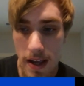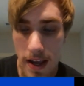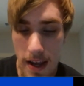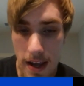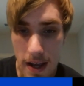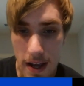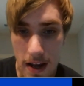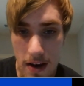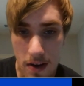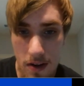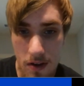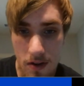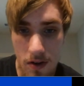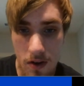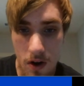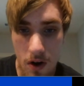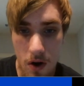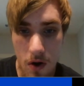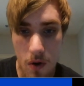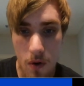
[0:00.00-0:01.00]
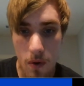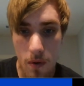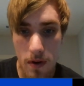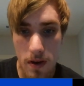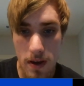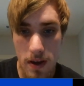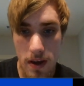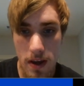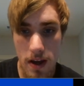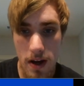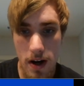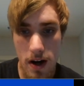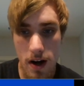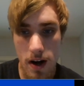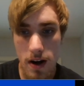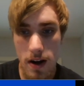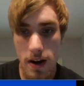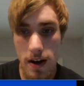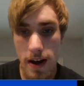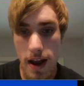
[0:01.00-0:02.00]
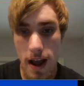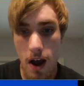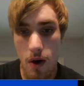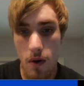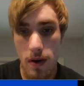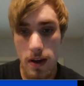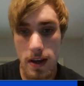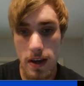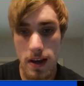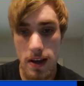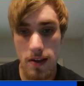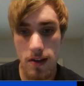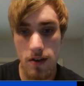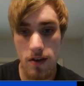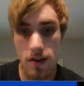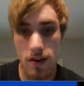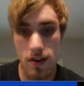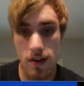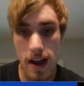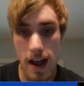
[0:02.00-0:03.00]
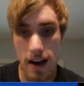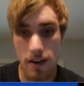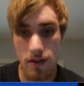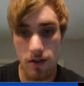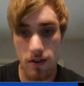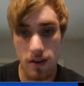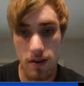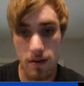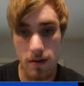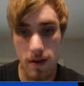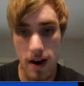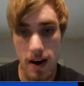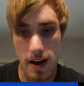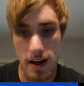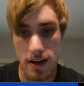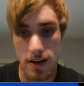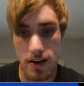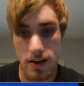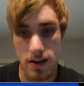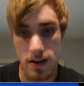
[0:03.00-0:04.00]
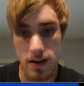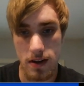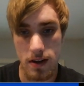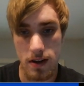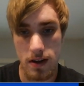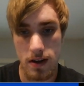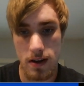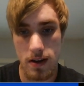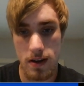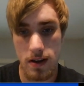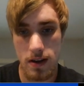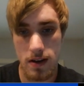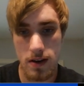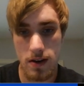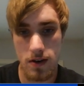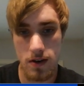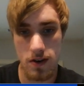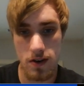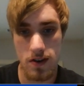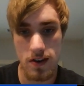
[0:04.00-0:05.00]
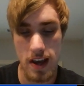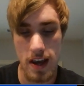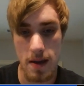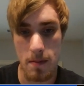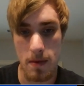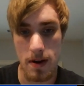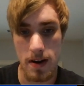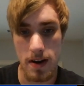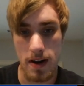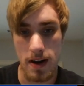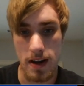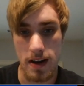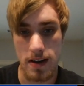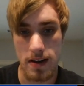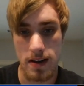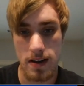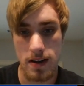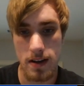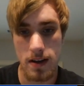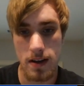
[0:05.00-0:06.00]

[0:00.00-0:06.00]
and so here now he is just actually threatening to just take my knight.